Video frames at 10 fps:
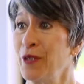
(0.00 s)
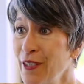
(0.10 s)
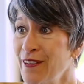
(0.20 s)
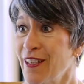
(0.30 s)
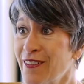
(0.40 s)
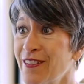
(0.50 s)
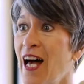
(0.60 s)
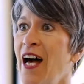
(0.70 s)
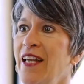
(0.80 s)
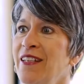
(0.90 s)
put it
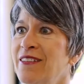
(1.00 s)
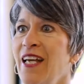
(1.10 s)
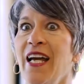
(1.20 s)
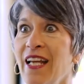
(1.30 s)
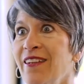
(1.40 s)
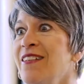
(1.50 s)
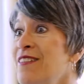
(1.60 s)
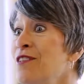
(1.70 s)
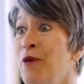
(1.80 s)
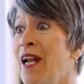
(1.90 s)
aside and say, this
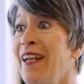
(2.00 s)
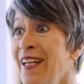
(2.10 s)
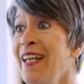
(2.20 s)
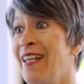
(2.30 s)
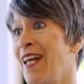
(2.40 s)
is what I need.